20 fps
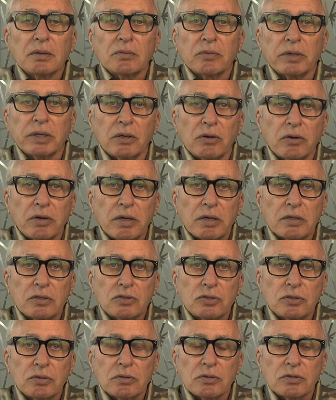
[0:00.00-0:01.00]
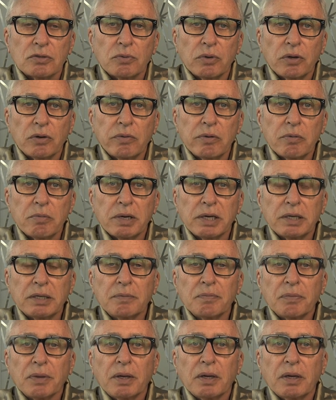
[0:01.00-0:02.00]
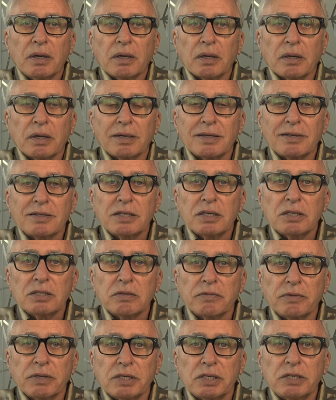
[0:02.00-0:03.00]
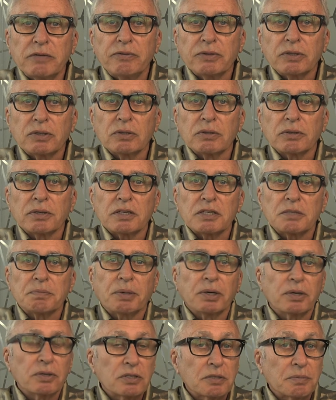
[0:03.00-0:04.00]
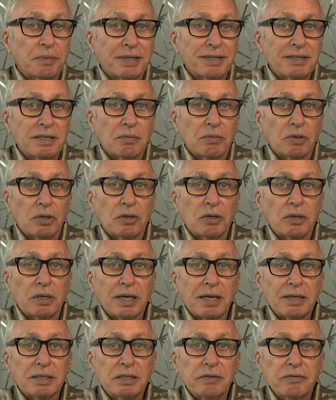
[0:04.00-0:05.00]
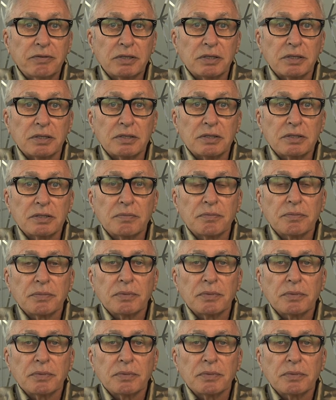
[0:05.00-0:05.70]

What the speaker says: When looking at students' work, we might get a sense of the difficulties posed by some learning activities.